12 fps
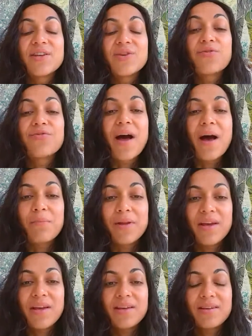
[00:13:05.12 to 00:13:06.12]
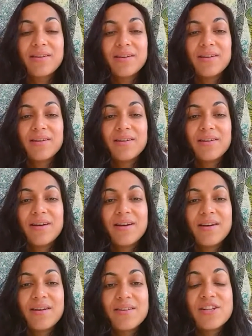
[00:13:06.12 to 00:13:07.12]
your family,
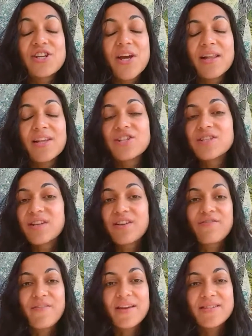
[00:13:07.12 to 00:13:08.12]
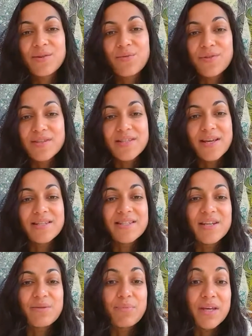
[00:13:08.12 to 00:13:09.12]
the challenges that are facing all the
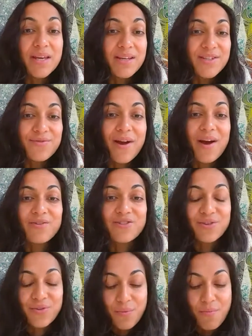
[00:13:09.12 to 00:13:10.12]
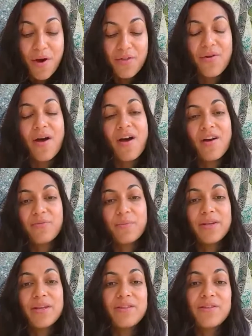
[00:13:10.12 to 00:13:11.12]
sentient beings around you and the Mother Earth
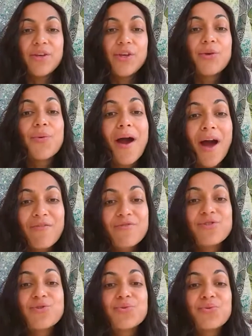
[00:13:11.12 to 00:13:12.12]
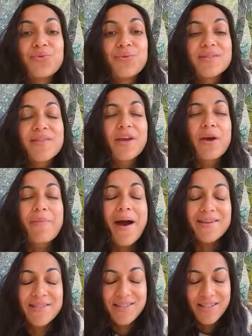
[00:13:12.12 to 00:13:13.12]
beneath you. You have the tools and the
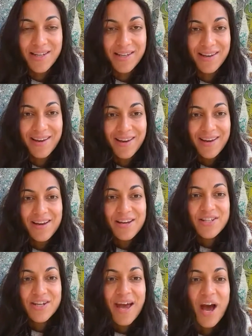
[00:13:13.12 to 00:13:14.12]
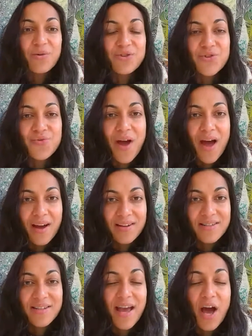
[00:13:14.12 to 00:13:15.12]
capacity to counteract
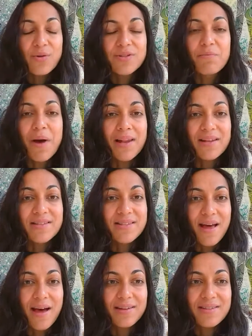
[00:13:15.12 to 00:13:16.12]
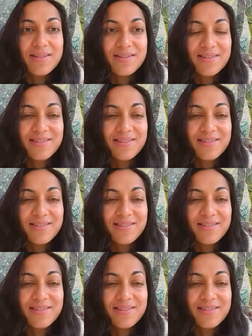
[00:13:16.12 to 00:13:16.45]
and counterbalance that.